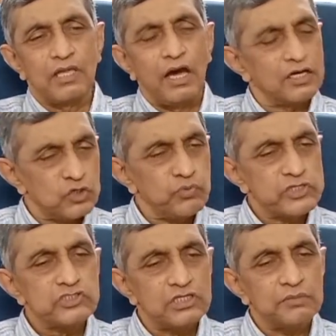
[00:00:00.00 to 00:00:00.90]

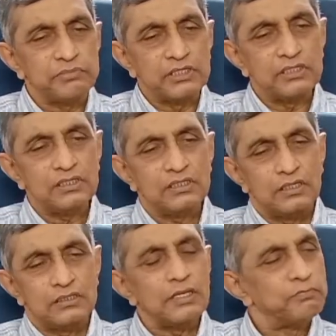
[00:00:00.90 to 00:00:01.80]
Unquestionably,
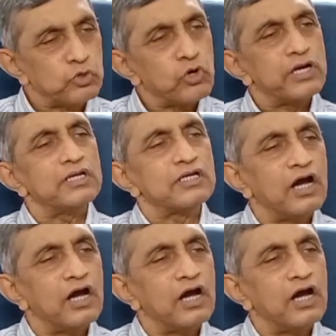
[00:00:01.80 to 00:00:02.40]
the broken